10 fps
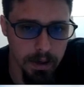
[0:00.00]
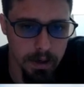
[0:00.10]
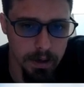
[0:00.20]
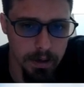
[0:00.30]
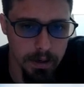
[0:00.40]

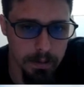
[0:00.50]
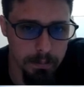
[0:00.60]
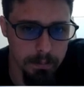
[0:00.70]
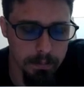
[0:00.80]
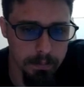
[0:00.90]
I
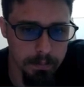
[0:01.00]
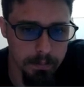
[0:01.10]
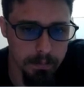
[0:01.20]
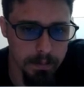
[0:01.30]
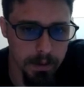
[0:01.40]

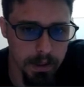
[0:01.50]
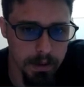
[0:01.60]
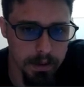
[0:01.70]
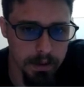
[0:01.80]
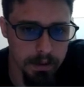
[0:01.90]

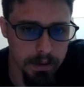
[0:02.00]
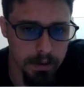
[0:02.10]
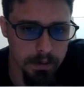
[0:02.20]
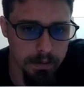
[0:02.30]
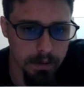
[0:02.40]
think that
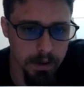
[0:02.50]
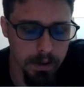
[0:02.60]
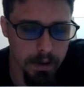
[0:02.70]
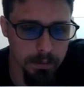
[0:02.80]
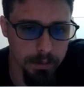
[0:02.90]
it's very
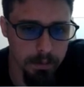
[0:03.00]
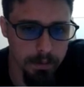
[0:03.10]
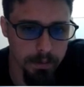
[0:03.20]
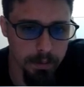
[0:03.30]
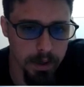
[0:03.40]
uncomfortable
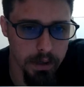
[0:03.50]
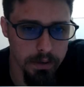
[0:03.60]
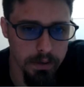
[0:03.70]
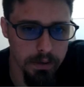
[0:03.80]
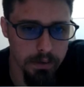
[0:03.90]
for
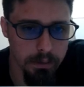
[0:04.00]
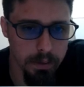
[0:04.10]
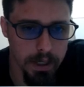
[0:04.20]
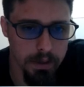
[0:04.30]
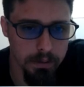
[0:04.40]
white.
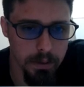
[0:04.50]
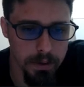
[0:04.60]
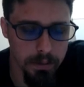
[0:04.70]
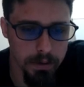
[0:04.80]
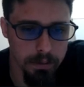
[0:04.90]
Black has much
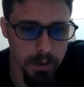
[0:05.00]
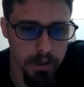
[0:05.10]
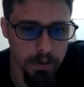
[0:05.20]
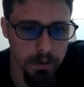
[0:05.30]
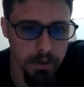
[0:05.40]
more
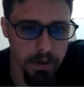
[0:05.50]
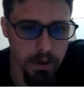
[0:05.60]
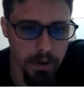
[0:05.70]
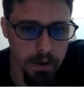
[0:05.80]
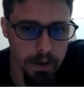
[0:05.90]
space.
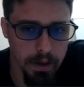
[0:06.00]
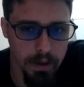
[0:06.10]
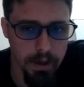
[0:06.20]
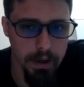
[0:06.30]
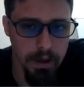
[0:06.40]

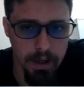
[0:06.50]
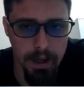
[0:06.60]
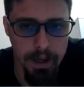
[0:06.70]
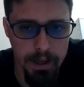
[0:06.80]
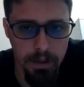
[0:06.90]

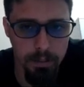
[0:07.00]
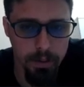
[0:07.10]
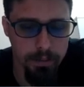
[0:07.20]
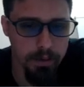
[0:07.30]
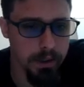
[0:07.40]
And I'll
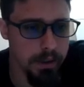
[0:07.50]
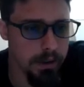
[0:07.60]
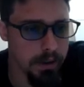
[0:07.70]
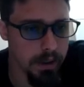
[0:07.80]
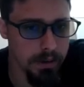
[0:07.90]
briefly
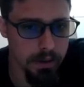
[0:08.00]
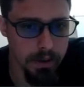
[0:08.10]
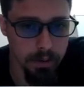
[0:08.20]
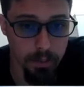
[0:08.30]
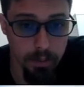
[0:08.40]
kind of look
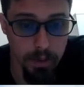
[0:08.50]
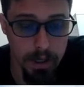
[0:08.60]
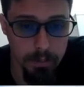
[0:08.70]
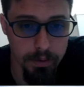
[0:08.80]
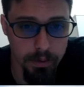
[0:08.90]
at what
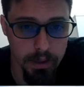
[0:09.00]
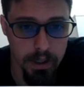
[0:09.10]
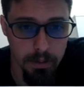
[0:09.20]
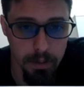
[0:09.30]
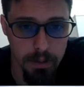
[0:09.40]
happens with the
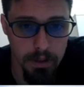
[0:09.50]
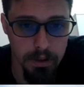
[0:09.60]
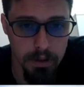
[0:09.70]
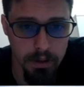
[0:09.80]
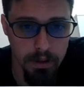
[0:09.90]
game. I mean,
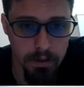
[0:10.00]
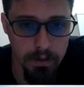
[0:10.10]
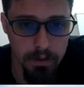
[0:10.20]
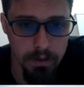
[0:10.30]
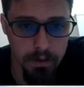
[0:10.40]

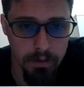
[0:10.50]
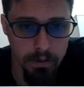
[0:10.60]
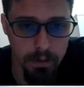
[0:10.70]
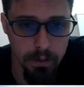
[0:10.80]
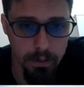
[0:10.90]

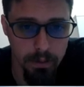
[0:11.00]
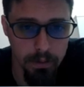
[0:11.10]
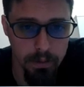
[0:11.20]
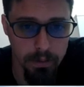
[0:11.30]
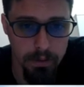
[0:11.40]
so
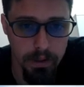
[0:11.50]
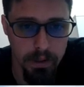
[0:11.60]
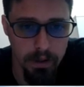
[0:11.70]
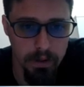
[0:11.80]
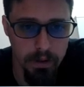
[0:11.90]
it was
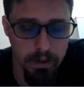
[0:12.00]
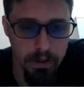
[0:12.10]
here.